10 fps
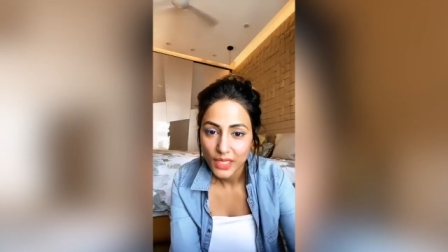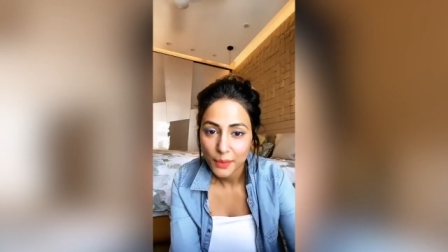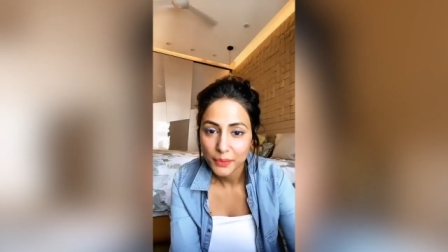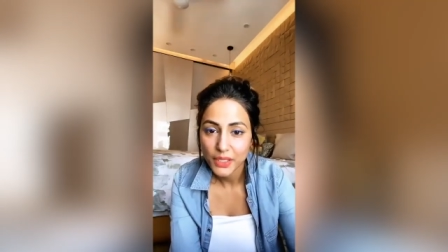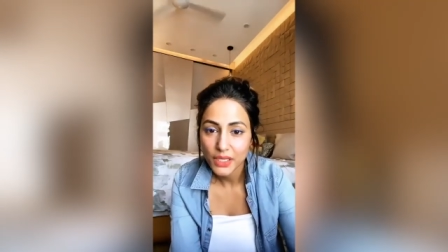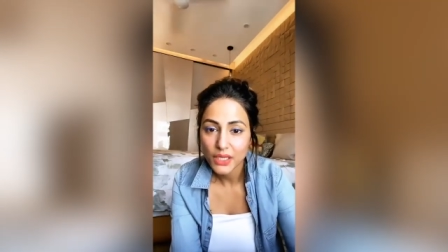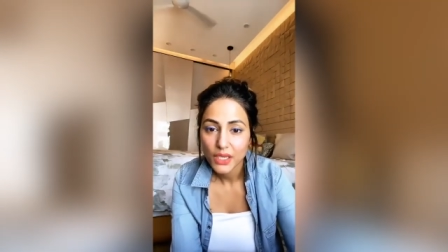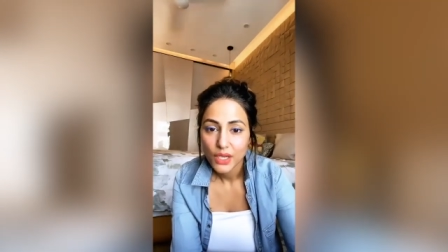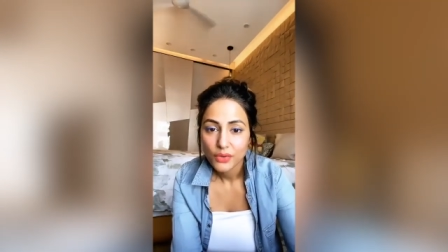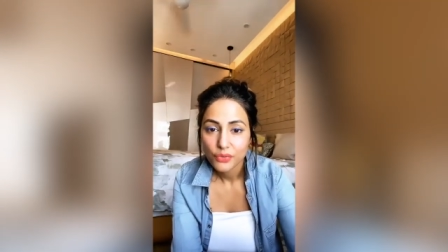Aapki
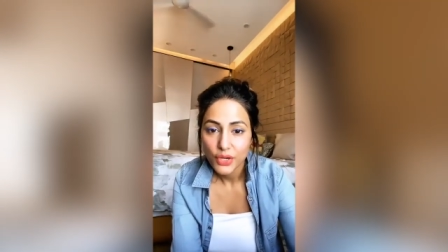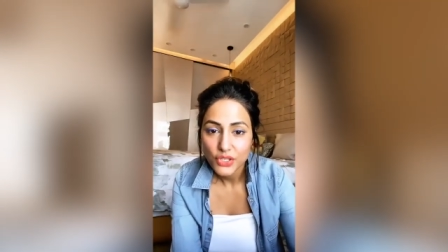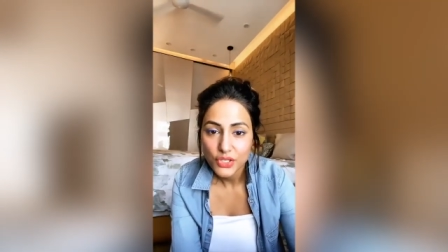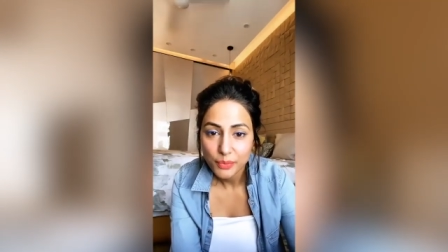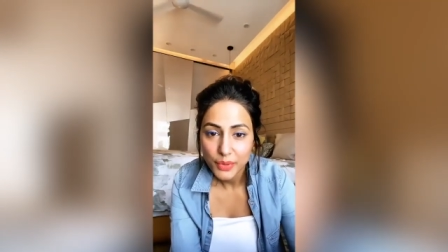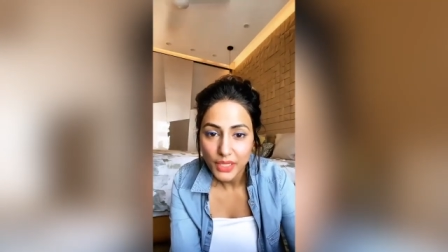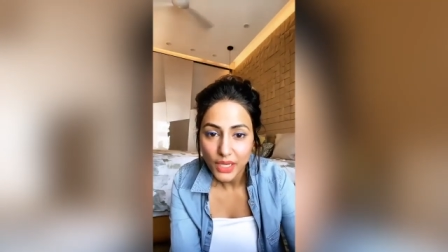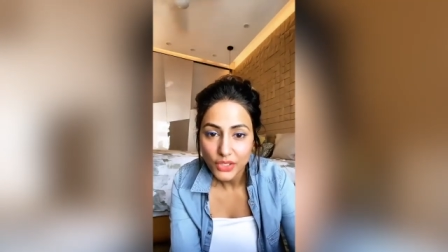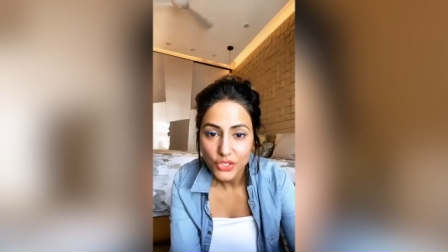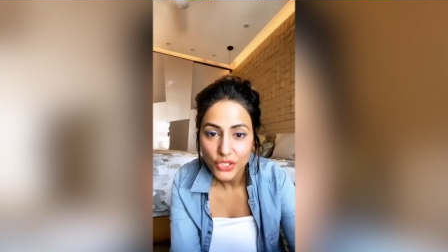friendship bhi
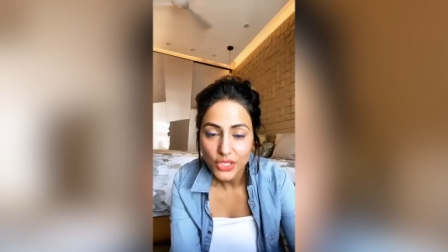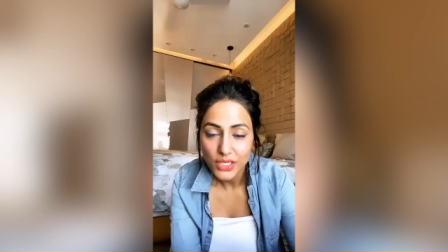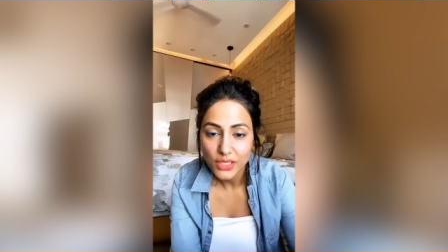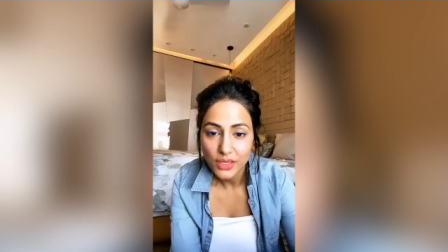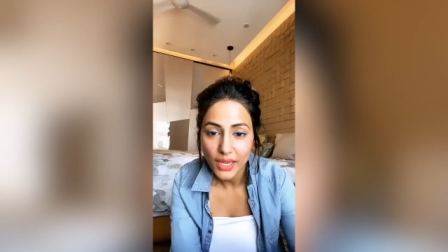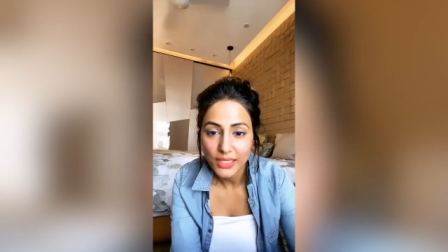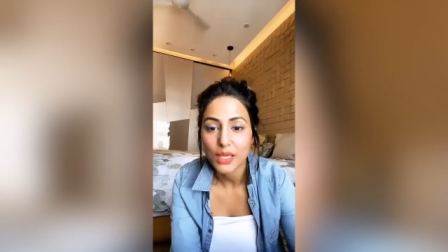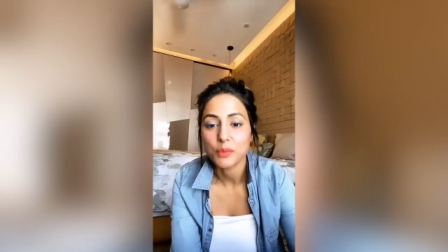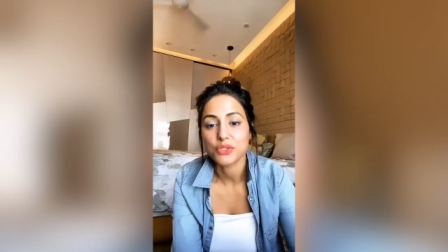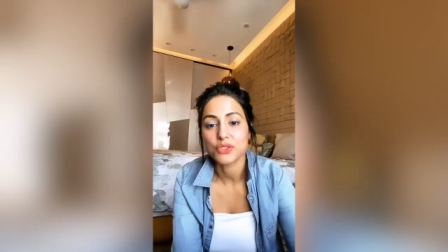achhi and
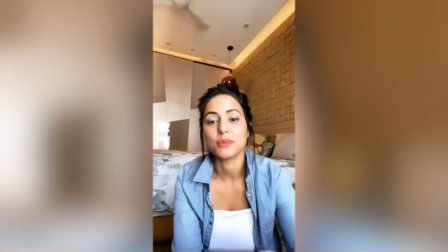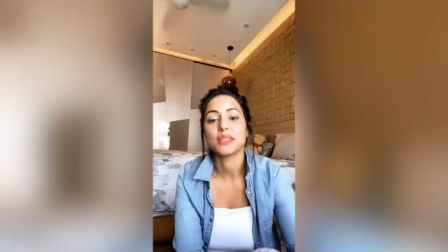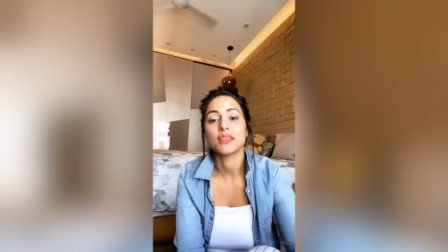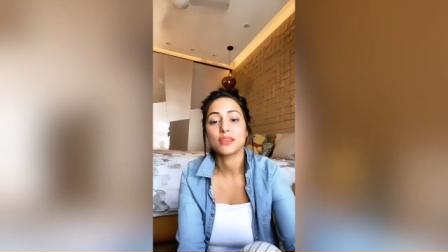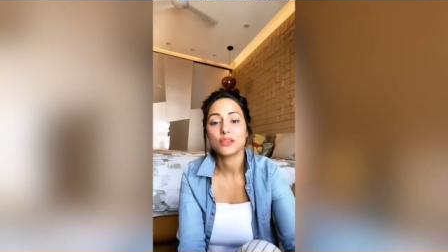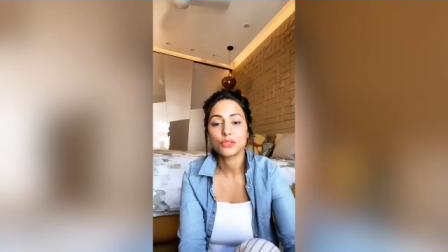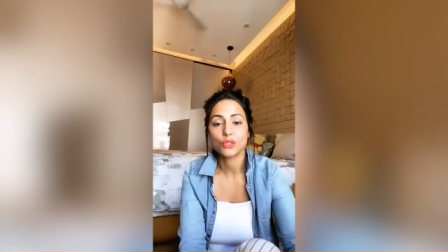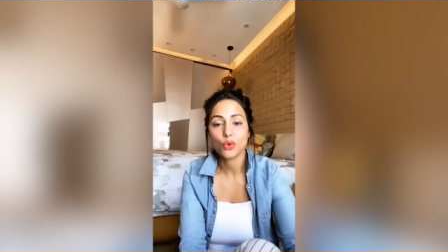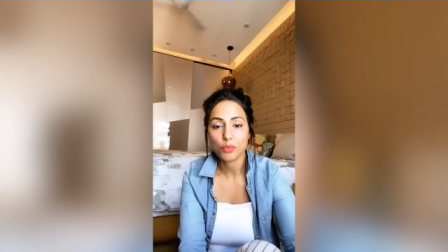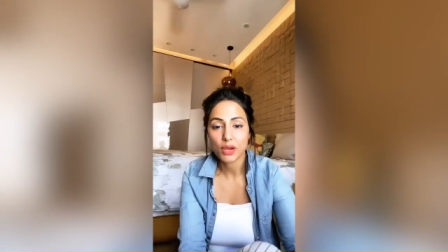chemistry bhi. Thank you
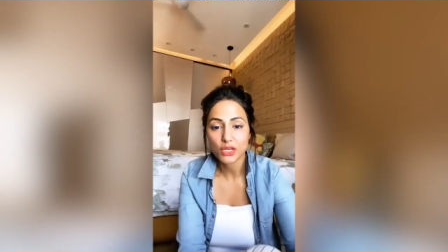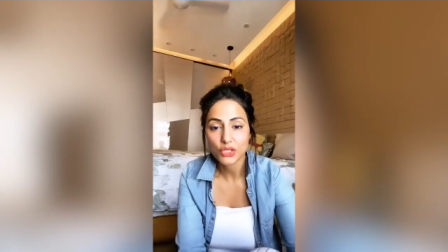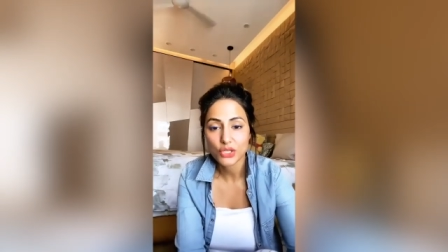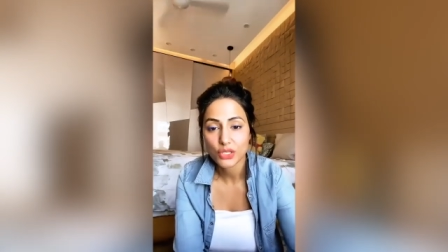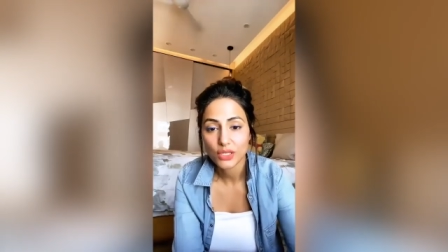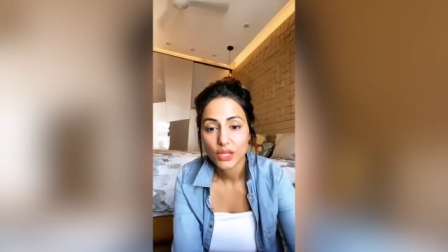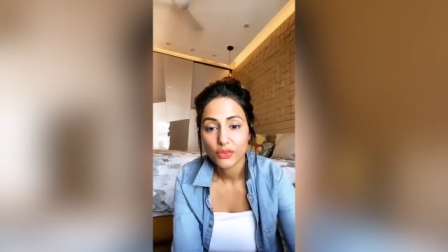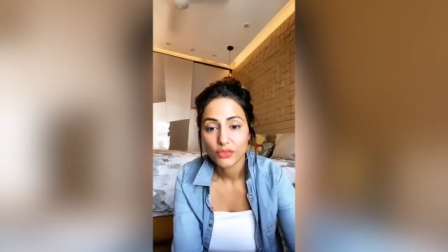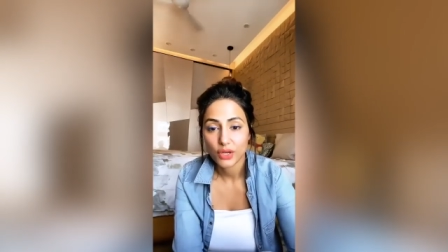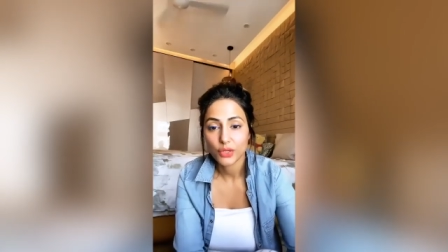so much.
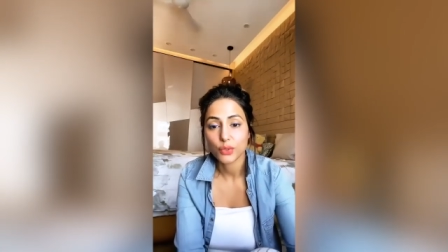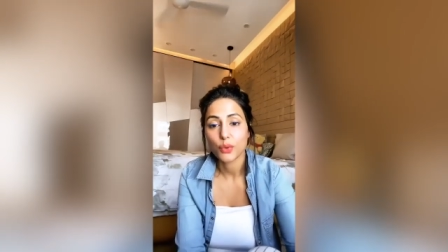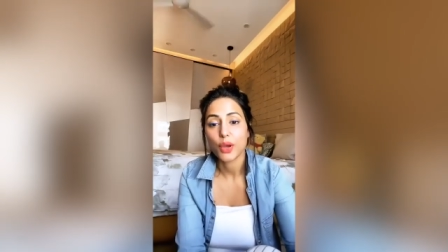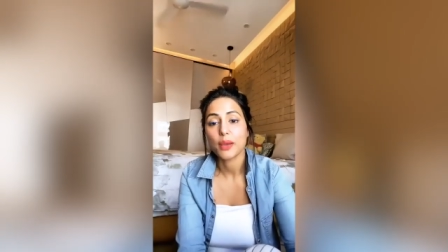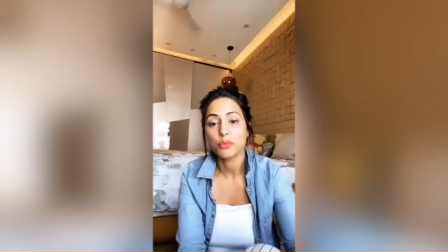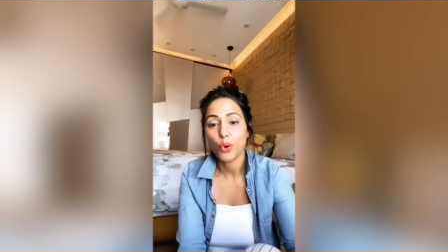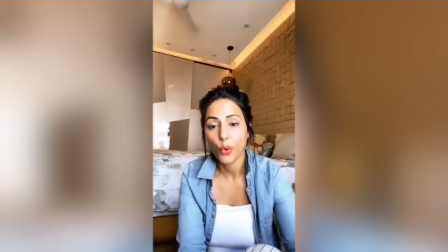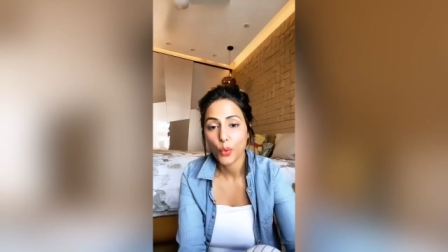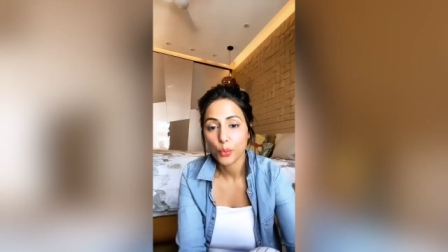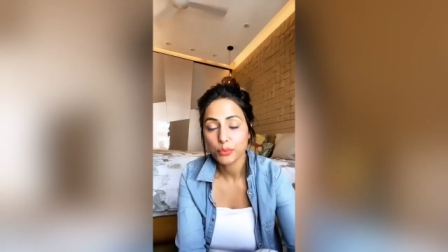Now, you know, I'm
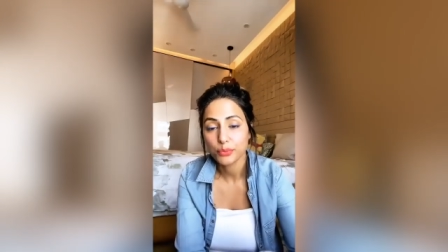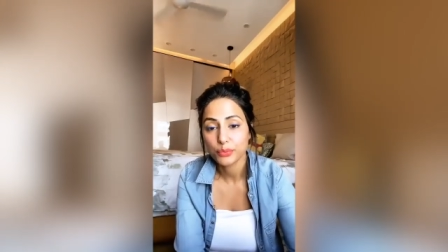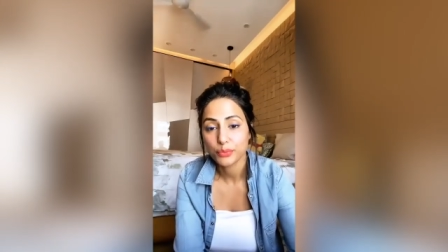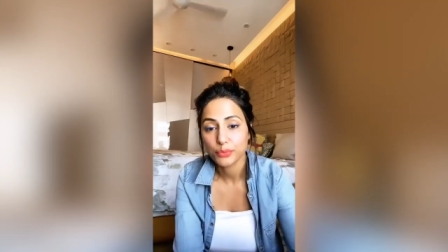home.